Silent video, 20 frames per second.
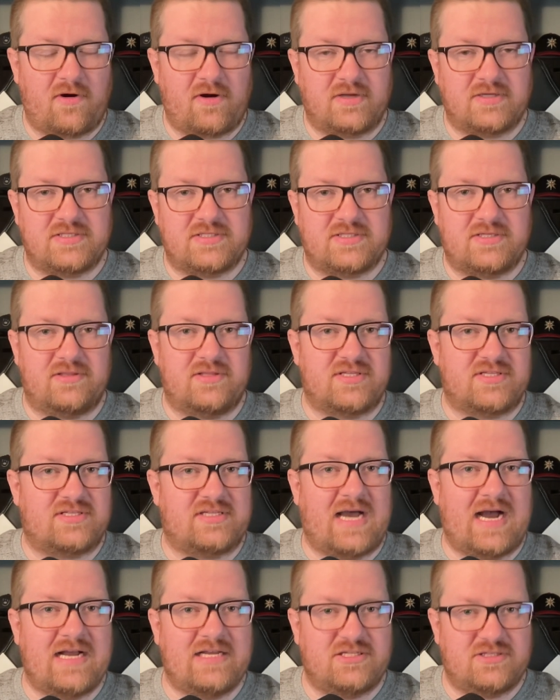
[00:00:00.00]
as the
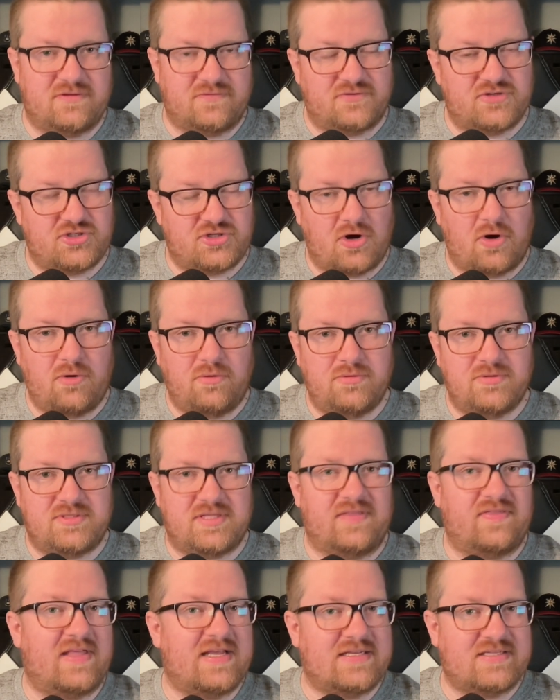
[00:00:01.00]
size of shows
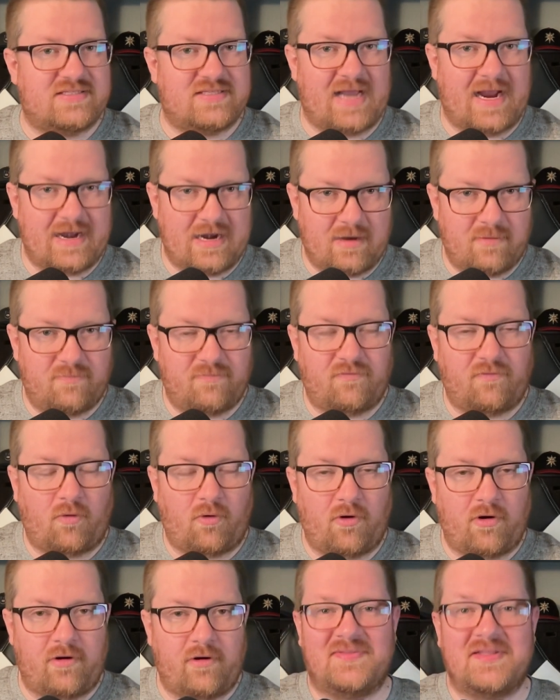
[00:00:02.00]
that they sign up
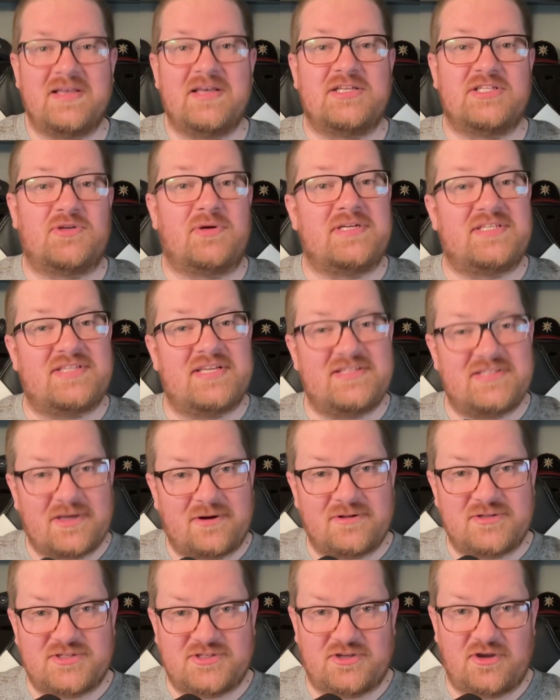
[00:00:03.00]
for. So I sent
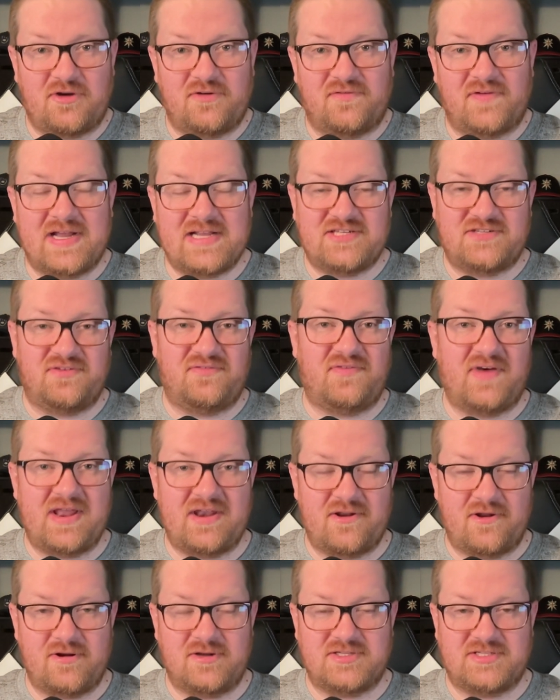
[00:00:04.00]
out a survey to
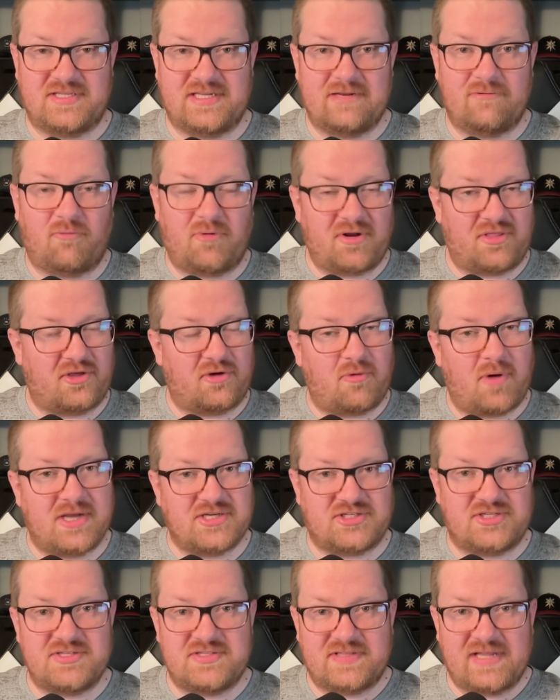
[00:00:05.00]
vendors, and one of the
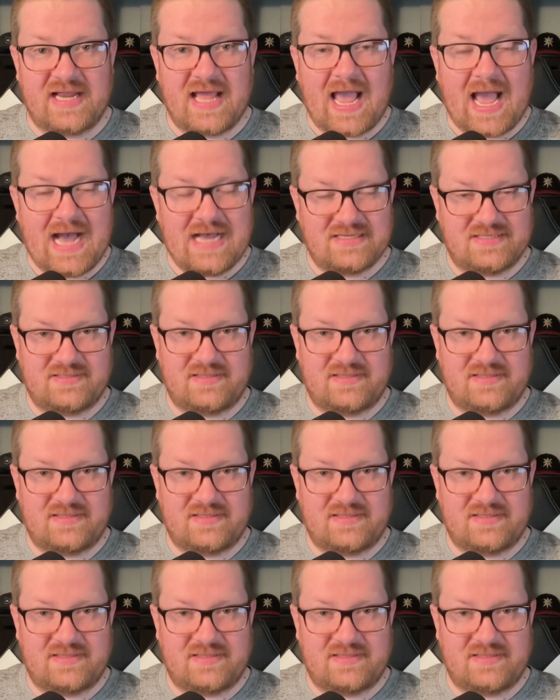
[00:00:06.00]
questions that I asked